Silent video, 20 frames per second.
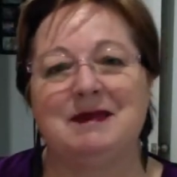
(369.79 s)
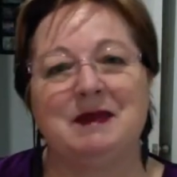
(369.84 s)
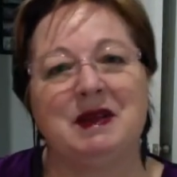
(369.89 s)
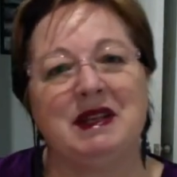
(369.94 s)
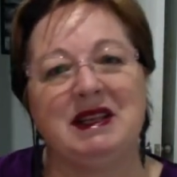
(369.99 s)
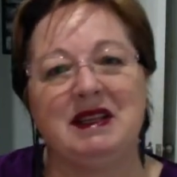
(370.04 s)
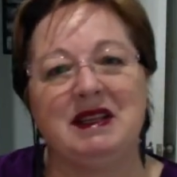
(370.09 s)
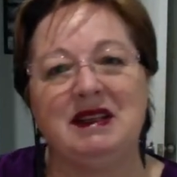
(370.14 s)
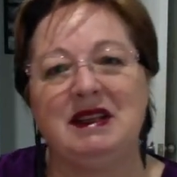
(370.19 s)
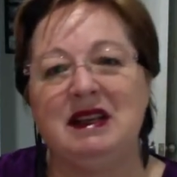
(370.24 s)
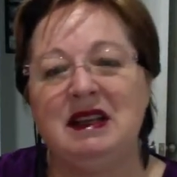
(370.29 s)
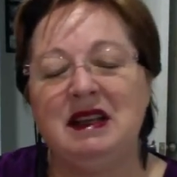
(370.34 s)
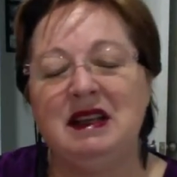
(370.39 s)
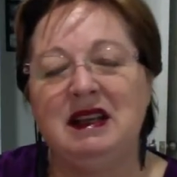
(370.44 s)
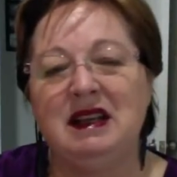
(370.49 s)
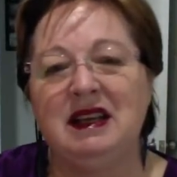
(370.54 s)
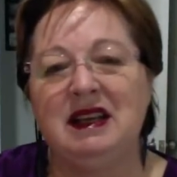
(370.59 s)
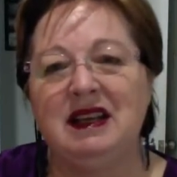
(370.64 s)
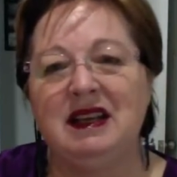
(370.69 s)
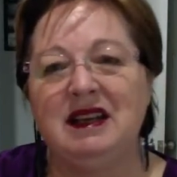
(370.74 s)
But when
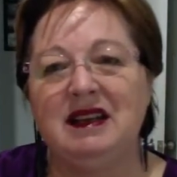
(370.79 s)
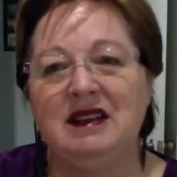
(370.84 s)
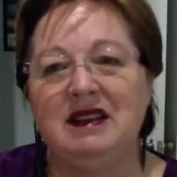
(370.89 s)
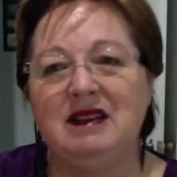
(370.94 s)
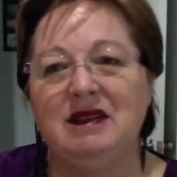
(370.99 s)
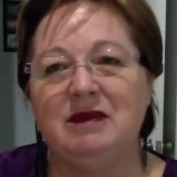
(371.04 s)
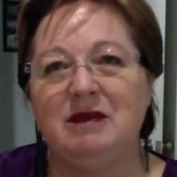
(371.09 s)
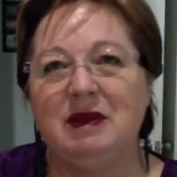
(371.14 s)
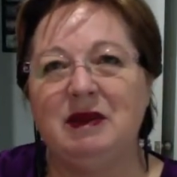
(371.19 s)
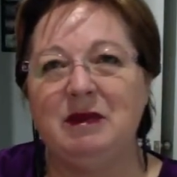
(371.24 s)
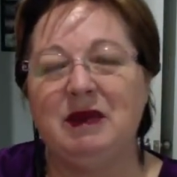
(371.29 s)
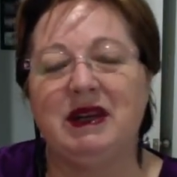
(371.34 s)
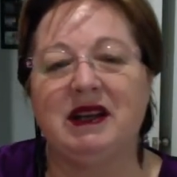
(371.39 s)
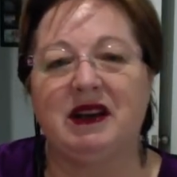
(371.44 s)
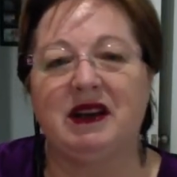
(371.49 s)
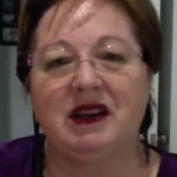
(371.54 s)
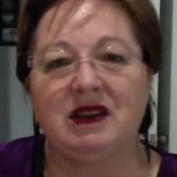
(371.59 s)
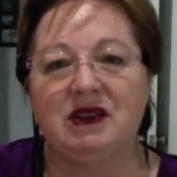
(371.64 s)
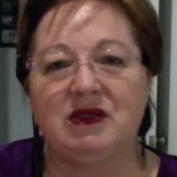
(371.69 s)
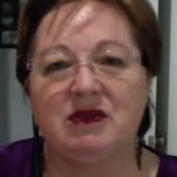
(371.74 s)
we're
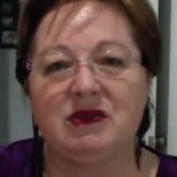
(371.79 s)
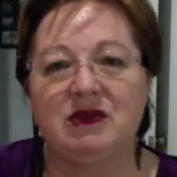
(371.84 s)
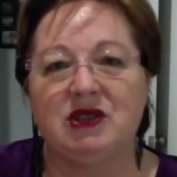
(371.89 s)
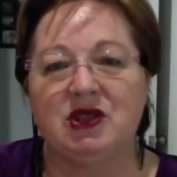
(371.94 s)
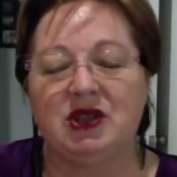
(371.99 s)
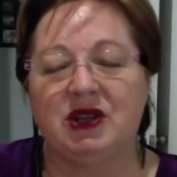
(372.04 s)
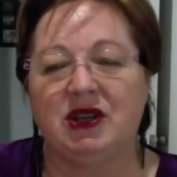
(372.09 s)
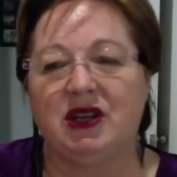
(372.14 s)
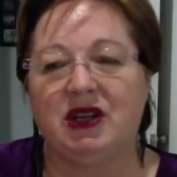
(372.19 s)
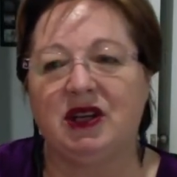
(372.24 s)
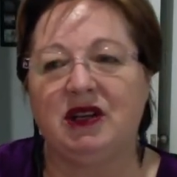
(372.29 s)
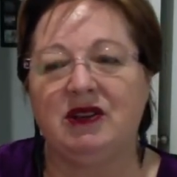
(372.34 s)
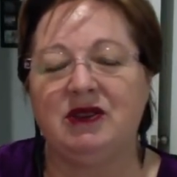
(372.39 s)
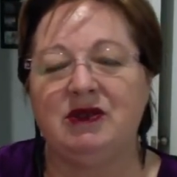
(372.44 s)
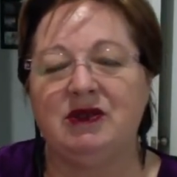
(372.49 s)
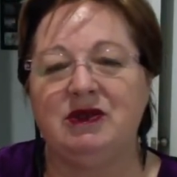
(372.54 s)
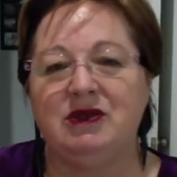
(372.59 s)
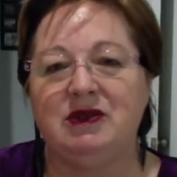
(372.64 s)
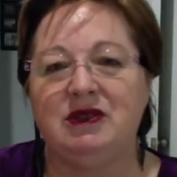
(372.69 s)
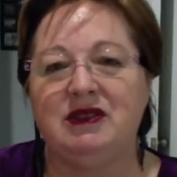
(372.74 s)
going through a
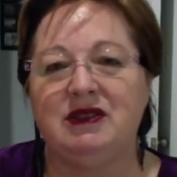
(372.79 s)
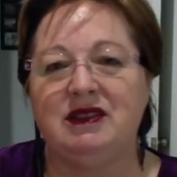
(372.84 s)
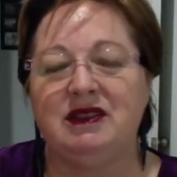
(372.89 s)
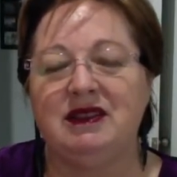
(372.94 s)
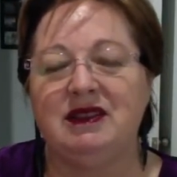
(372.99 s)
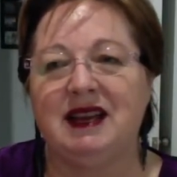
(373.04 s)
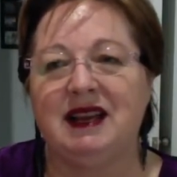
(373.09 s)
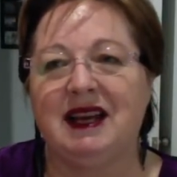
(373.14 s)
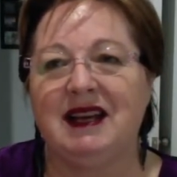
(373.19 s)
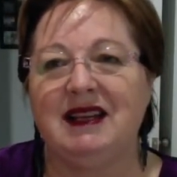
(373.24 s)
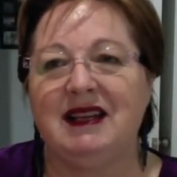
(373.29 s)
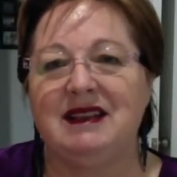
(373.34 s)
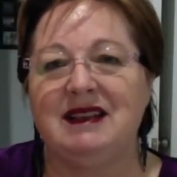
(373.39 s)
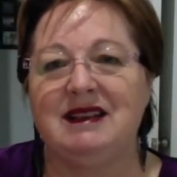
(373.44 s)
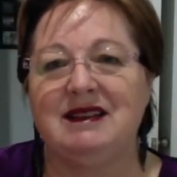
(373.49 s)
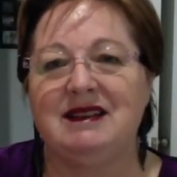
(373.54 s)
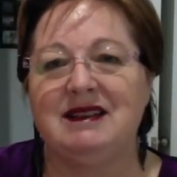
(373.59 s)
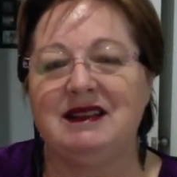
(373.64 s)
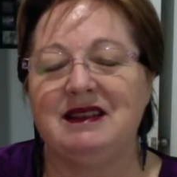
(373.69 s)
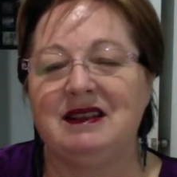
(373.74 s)
childhood that
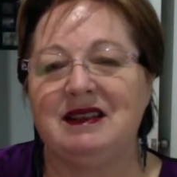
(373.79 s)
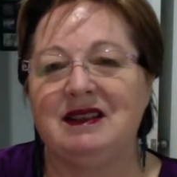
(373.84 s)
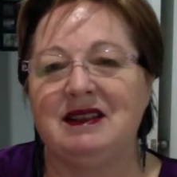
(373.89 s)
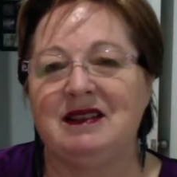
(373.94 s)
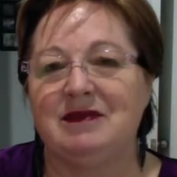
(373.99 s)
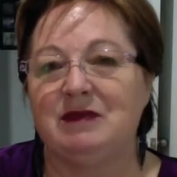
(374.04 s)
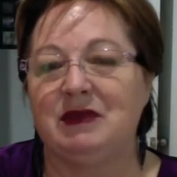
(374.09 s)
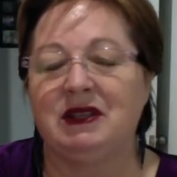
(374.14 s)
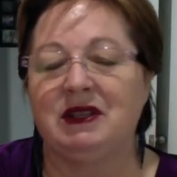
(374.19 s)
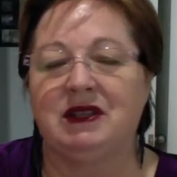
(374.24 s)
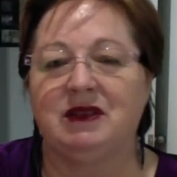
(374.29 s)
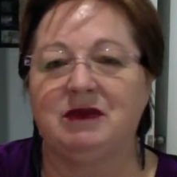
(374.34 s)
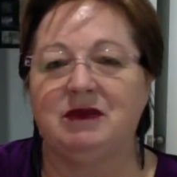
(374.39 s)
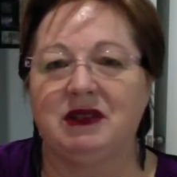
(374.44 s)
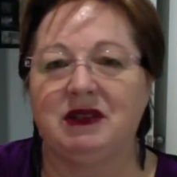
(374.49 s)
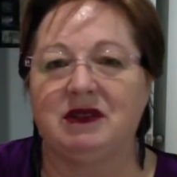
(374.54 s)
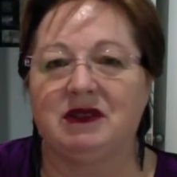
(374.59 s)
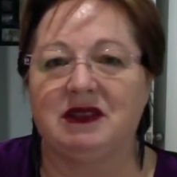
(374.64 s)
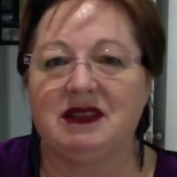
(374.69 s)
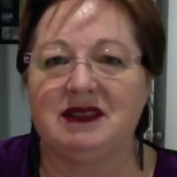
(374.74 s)
is,
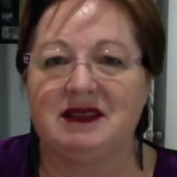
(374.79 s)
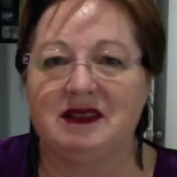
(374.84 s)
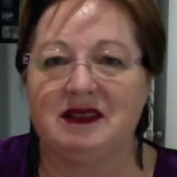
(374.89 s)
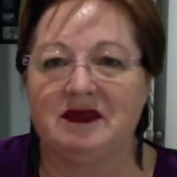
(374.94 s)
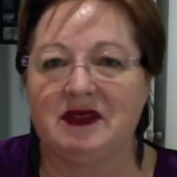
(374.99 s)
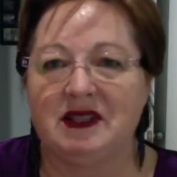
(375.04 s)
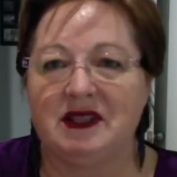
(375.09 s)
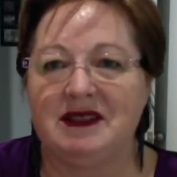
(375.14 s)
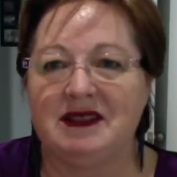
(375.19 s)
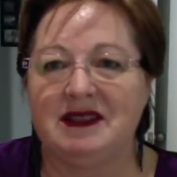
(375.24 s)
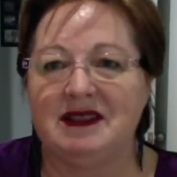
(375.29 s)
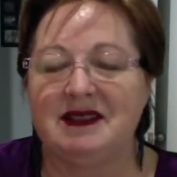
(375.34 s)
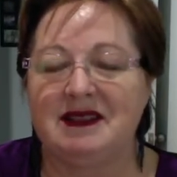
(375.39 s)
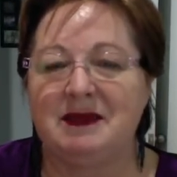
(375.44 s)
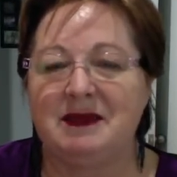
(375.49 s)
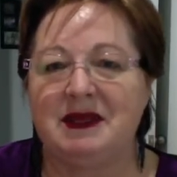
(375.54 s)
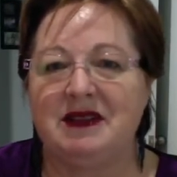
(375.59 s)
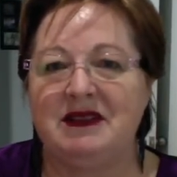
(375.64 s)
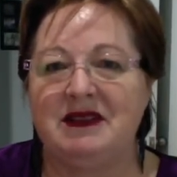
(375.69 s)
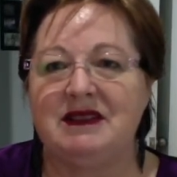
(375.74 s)
with all these adverse
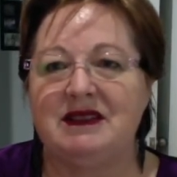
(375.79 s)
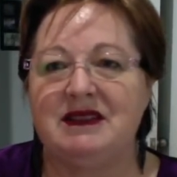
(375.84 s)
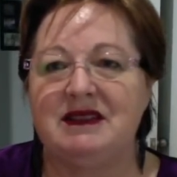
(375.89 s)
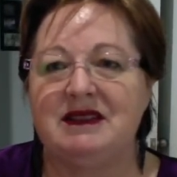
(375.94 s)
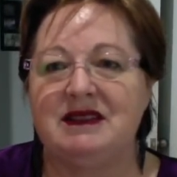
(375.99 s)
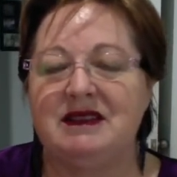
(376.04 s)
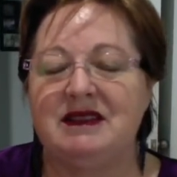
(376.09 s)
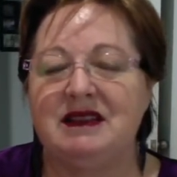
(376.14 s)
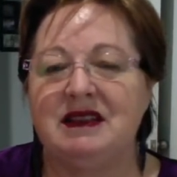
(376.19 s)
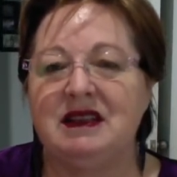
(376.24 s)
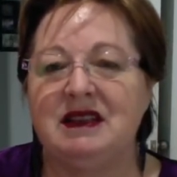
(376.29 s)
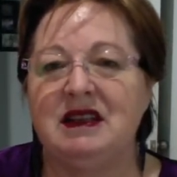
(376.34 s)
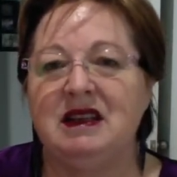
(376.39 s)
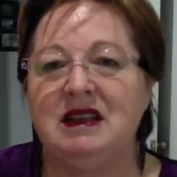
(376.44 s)
experiences,